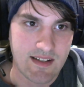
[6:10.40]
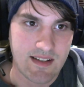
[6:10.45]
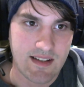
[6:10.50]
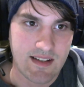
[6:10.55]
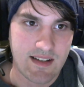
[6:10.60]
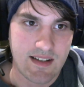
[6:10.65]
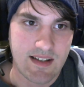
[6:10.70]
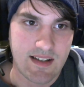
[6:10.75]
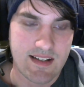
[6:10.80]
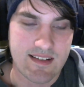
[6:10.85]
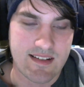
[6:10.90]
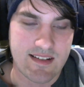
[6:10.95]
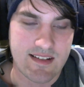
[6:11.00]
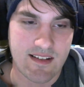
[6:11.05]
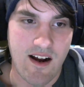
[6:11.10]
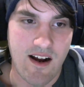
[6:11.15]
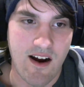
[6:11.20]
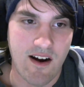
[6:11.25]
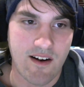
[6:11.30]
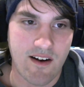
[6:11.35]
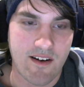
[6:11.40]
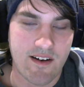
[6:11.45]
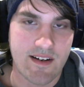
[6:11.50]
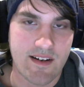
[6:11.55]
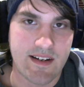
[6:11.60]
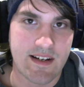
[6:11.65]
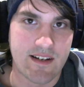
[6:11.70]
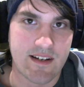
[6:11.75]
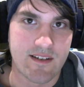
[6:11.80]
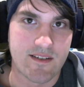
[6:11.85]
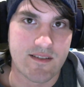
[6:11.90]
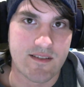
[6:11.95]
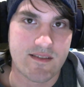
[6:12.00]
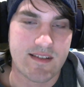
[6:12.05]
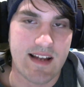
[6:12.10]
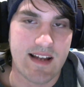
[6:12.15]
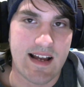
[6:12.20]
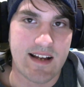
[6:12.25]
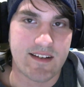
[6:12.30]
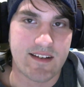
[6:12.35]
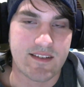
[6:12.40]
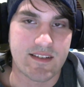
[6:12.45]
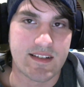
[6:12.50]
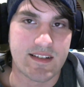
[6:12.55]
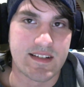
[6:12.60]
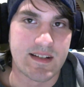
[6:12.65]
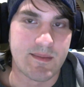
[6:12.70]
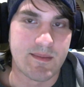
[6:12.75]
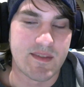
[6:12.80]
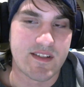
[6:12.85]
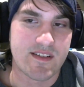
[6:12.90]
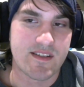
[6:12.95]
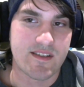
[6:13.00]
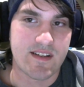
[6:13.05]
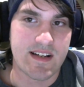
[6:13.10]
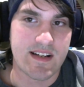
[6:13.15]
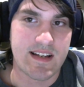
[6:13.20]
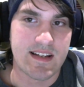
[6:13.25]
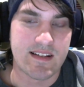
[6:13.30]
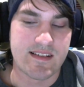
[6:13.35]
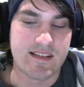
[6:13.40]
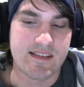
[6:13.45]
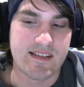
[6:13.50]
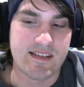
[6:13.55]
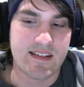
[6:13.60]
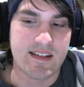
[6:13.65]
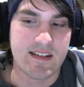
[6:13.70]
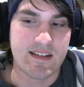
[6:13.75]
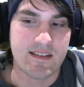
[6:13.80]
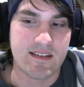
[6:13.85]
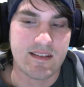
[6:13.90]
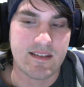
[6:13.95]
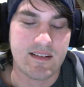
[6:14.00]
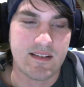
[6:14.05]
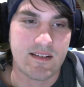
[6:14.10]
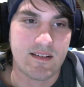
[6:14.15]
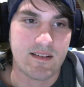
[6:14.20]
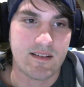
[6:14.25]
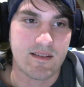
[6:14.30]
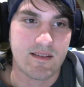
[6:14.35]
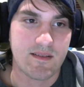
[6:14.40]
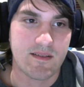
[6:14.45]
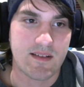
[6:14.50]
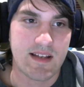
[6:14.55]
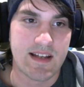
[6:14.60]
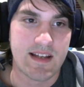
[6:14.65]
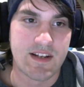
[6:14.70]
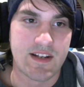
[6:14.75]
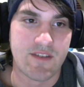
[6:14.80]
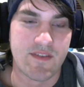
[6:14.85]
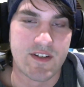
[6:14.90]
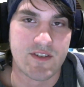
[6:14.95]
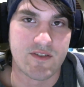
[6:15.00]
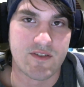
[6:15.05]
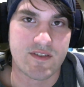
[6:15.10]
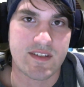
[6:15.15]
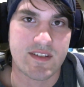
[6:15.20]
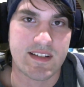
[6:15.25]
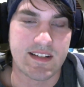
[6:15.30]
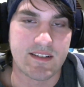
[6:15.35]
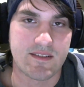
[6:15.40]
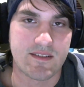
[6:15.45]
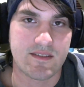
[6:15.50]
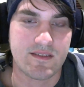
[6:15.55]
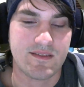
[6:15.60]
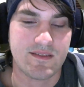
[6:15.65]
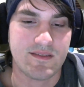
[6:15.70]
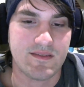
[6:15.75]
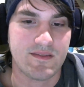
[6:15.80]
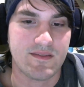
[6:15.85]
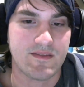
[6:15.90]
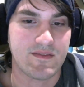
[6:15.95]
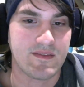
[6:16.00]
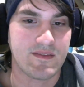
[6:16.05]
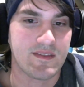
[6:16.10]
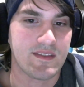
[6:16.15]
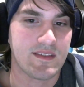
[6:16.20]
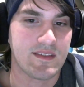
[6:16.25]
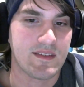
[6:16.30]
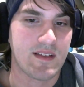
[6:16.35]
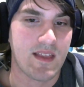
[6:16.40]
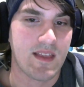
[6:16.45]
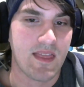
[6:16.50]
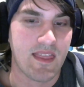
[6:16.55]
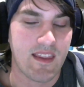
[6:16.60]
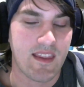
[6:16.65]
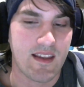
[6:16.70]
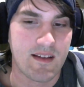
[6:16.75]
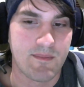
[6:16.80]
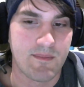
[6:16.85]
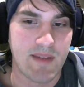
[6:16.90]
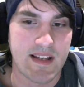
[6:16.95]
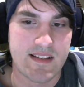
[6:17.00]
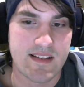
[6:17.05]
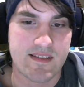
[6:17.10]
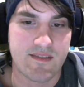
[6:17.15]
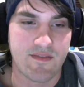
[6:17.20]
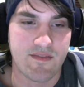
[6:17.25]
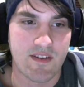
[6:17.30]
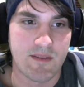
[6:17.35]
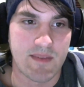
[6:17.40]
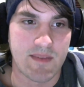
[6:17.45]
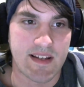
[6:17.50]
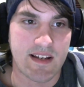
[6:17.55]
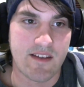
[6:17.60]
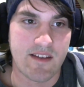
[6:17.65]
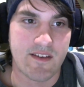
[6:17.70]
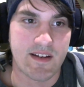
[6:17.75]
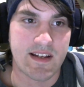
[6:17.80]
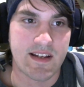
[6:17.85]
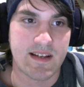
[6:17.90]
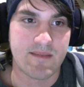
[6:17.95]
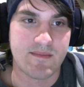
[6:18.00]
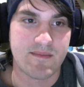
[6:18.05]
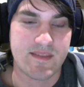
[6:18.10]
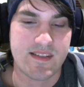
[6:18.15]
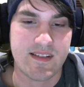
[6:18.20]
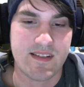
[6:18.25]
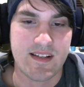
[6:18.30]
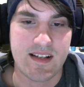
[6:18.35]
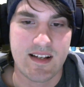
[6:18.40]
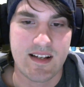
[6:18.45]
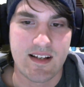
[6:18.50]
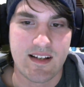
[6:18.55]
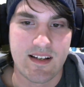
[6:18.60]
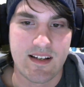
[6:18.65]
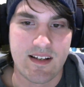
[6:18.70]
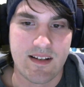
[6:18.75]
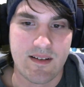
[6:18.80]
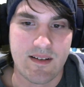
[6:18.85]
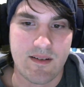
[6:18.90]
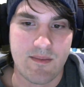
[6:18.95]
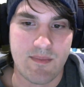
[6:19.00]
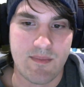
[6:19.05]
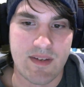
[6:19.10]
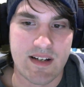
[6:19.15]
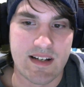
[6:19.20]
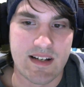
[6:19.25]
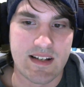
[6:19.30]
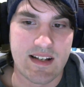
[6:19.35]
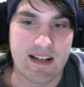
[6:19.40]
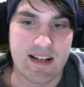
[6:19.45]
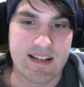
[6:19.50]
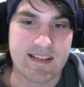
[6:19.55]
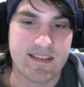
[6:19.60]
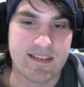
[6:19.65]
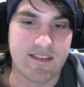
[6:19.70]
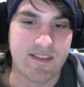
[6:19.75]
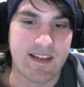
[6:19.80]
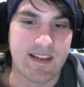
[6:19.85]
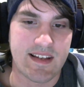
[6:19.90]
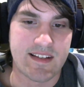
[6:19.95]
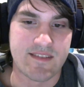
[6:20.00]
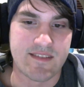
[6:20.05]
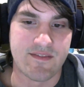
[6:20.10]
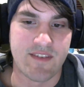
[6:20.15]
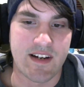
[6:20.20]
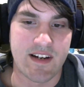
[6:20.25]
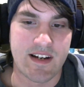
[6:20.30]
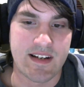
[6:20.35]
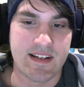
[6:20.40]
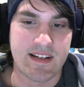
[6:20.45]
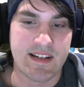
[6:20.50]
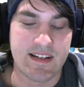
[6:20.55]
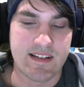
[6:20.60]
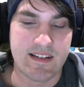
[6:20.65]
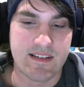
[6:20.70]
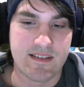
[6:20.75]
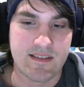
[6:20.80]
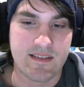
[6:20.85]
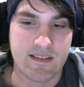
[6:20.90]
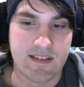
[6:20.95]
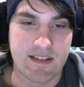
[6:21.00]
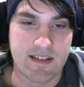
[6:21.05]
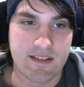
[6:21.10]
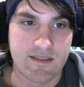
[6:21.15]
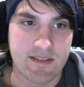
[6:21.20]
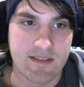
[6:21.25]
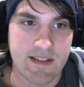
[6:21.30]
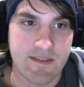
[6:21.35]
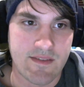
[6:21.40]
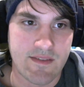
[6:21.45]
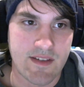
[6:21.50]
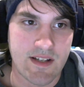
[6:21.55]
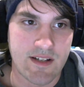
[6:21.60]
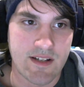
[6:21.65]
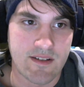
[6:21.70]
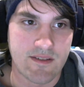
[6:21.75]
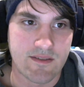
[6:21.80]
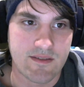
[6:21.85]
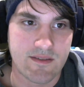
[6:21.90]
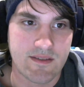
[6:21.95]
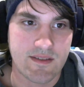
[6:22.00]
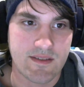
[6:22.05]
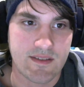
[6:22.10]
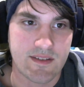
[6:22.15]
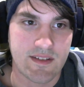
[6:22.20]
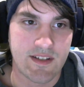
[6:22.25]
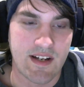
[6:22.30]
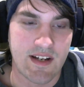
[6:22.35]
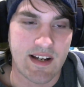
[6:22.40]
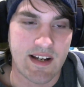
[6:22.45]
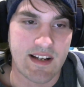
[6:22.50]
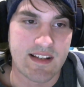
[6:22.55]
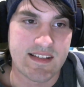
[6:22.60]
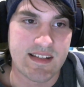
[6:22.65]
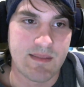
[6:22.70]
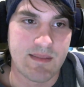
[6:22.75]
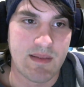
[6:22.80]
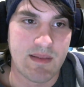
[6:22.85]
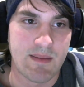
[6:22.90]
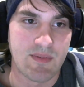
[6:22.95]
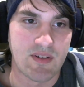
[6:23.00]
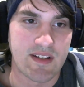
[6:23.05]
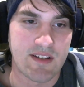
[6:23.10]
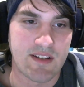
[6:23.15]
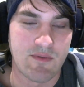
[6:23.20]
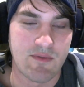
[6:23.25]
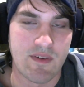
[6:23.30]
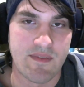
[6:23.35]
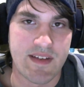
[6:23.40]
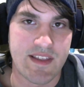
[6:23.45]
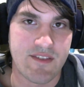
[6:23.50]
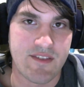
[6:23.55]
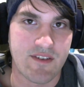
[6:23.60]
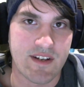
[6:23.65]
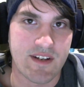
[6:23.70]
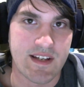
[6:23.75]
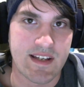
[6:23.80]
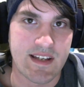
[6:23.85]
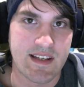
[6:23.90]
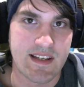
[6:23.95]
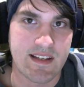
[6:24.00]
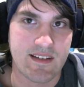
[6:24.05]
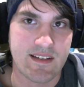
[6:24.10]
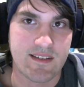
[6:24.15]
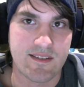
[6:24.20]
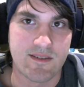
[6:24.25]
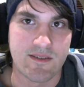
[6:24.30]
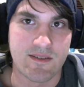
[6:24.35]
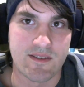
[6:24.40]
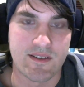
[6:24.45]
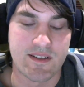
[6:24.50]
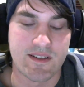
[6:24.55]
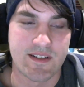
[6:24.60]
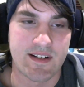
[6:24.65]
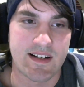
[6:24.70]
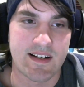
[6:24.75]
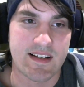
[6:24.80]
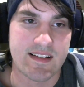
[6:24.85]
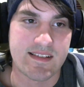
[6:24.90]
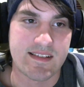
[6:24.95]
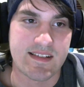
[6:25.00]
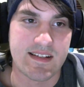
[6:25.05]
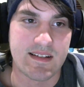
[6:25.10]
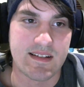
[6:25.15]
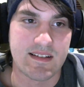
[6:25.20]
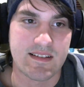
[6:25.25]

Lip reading: it's a lot harder in Heroes to actually demonstrate and see individual skill based from other games, but I still think it's very needed. Even though you're not going to see people 1v3, or you're not going to see